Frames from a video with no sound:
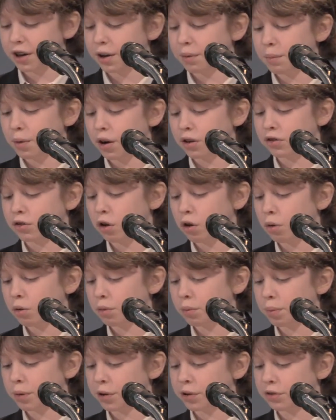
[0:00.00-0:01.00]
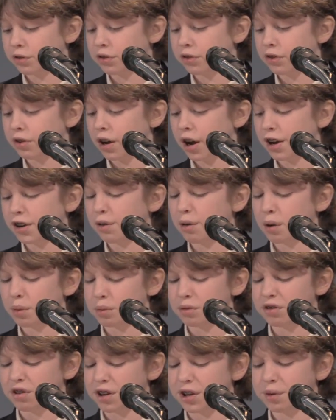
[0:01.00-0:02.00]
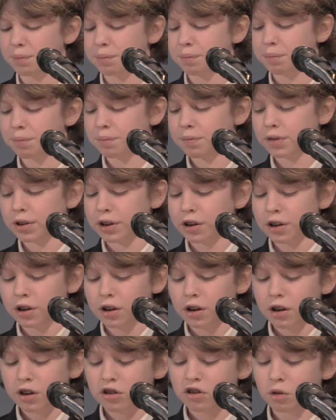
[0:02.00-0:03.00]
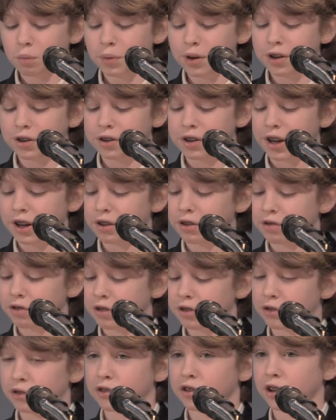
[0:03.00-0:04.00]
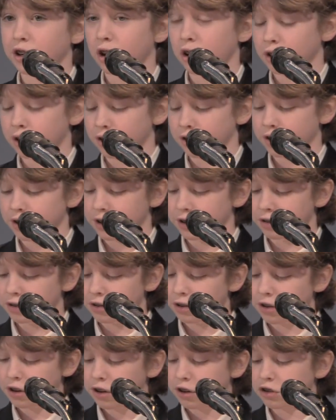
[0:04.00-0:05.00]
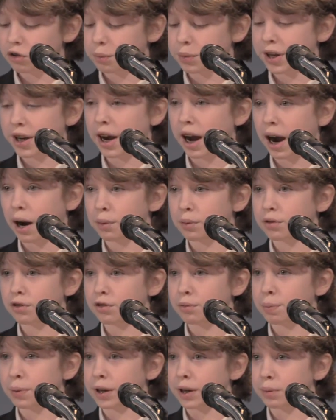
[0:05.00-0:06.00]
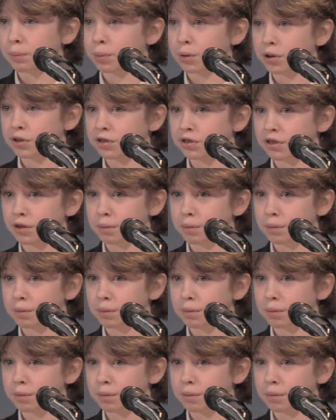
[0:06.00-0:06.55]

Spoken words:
I unboxed all of the parts, I knew I was ready. So many days of research had gone into this, so many hours of picking parts